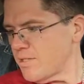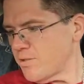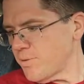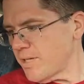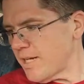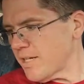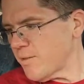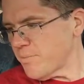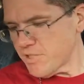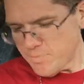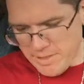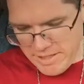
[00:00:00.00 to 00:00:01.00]
So we got a couple
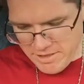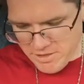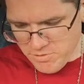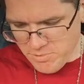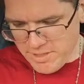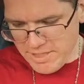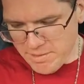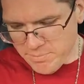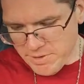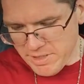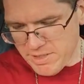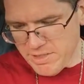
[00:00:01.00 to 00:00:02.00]
of spiders. We got the
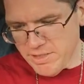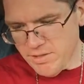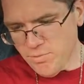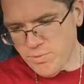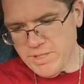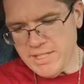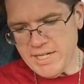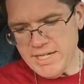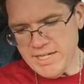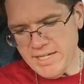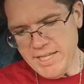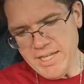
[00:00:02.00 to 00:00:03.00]
button. We
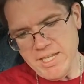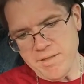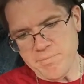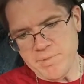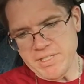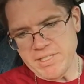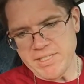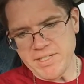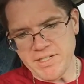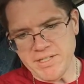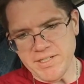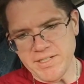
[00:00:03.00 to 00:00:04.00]
got a business
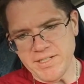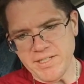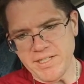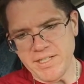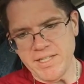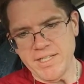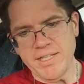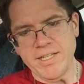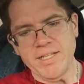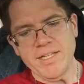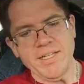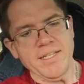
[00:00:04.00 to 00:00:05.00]
card.
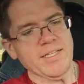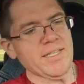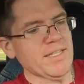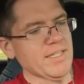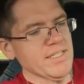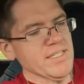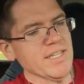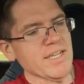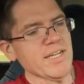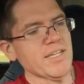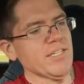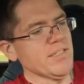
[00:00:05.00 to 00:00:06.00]
And this is
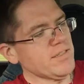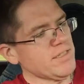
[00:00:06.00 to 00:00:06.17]
kind of neat.